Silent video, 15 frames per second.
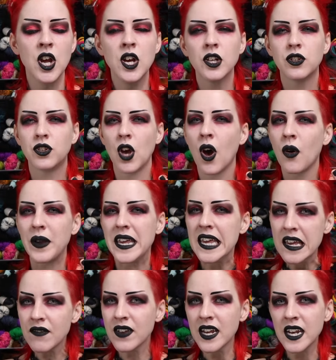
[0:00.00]
So
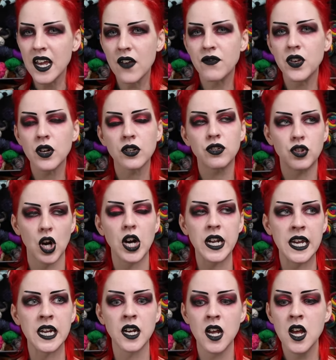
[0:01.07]
even if you're
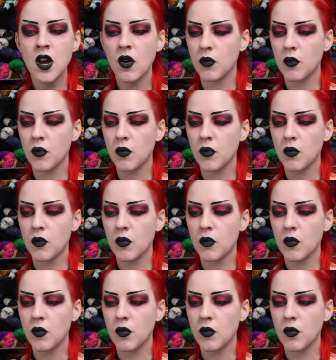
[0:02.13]
starting